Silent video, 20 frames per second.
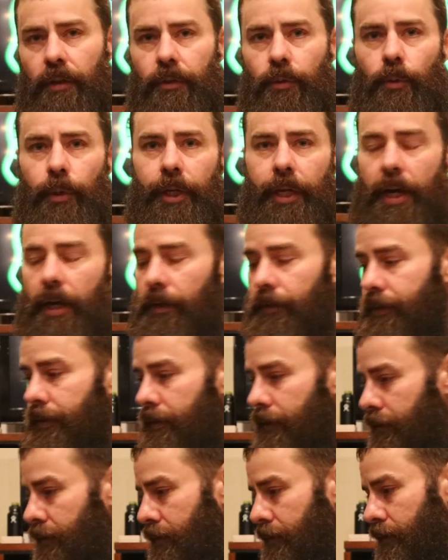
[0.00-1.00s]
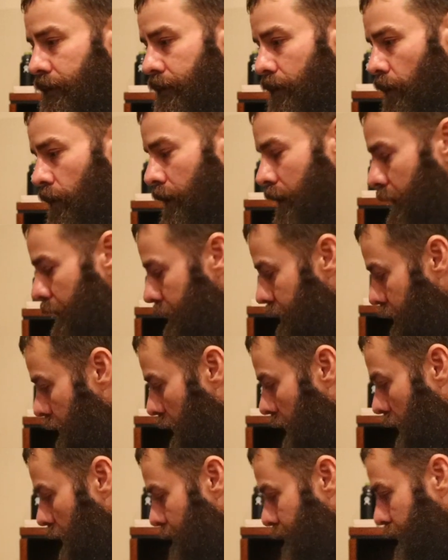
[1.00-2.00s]
3 ounces or so that I
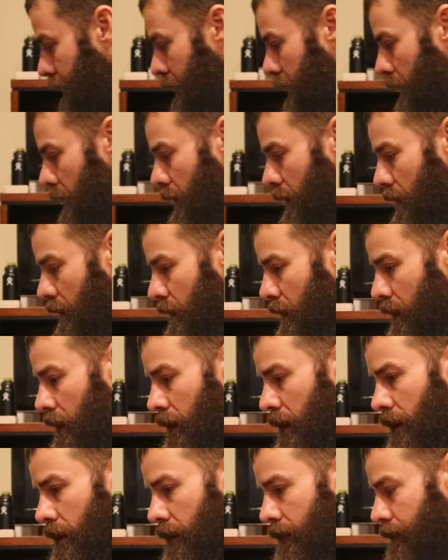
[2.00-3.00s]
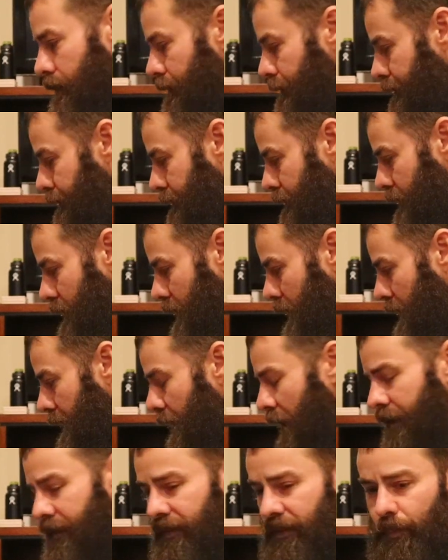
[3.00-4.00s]
dropped. And
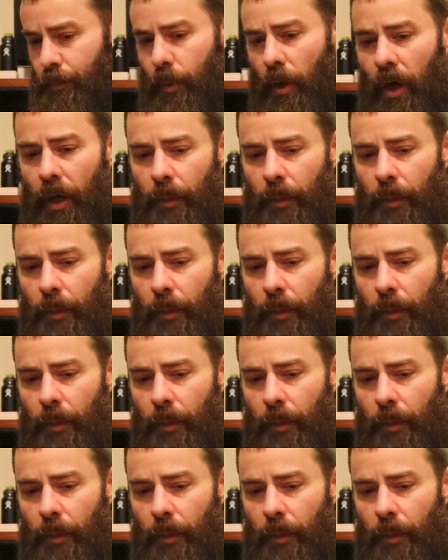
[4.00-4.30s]
that's